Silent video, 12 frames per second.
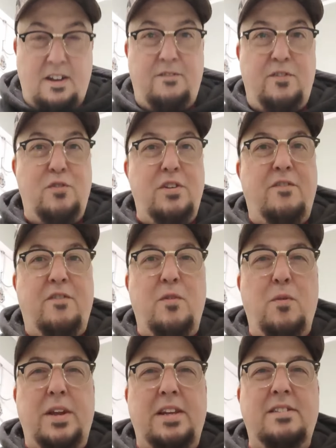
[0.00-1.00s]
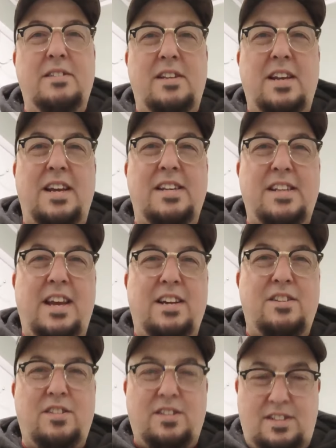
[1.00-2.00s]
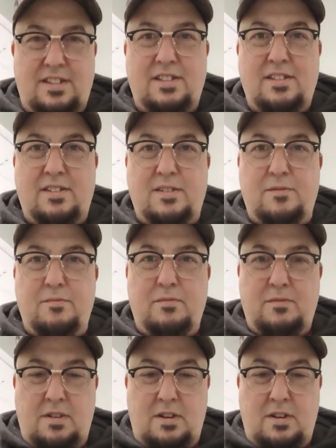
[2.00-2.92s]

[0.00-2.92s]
a few different ways that I attach the system.